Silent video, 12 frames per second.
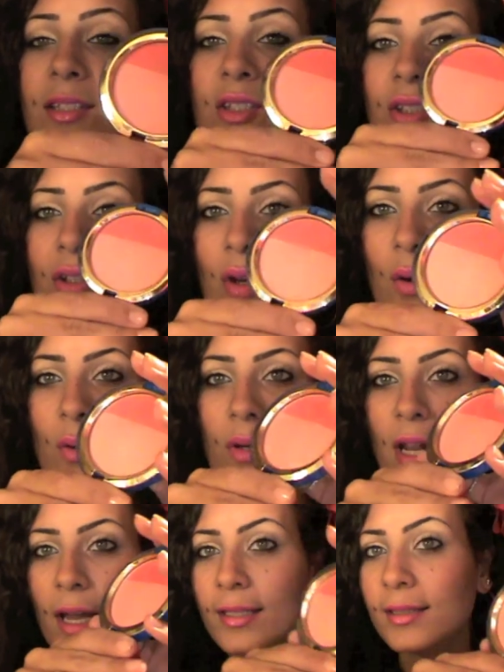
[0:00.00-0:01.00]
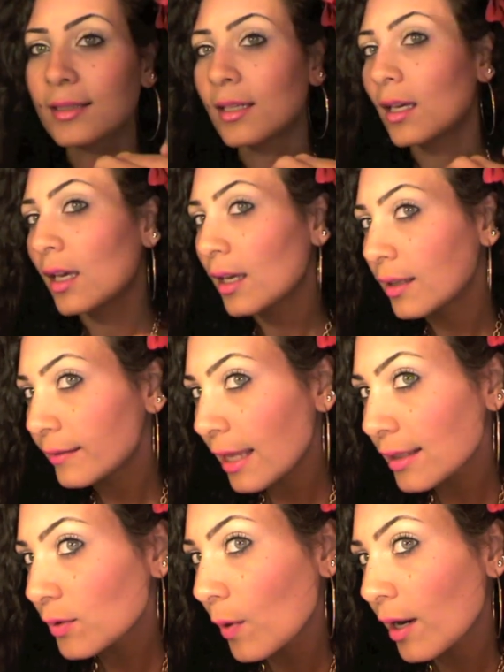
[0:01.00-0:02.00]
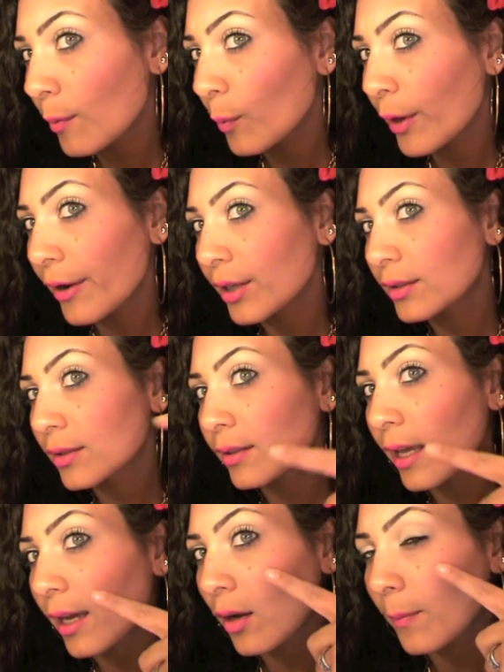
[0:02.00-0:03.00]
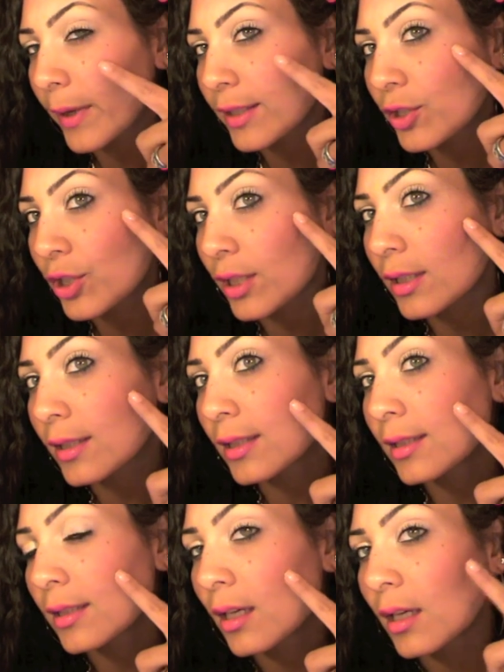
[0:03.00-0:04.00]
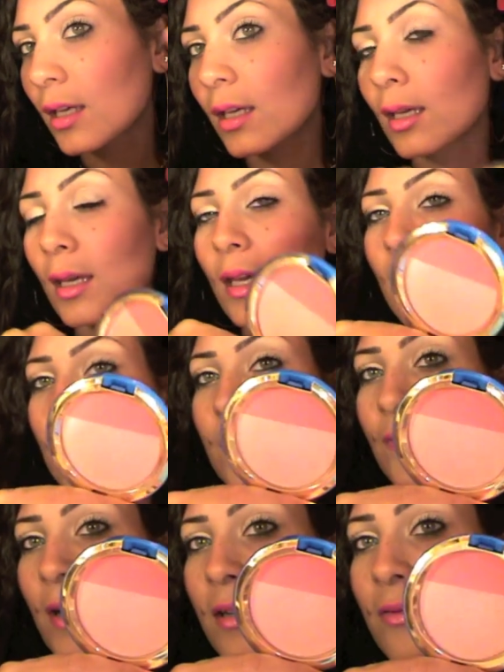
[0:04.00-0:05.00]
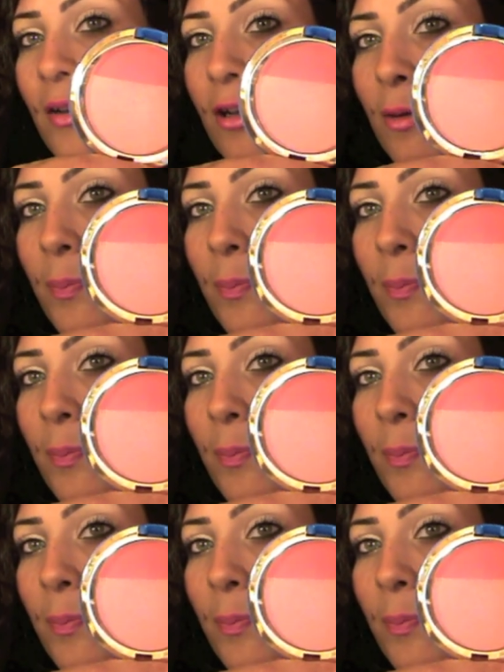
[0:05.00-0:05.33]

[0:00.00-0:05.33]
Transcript: so nice. That's what I'm wearing today on my cheeks. It's very, very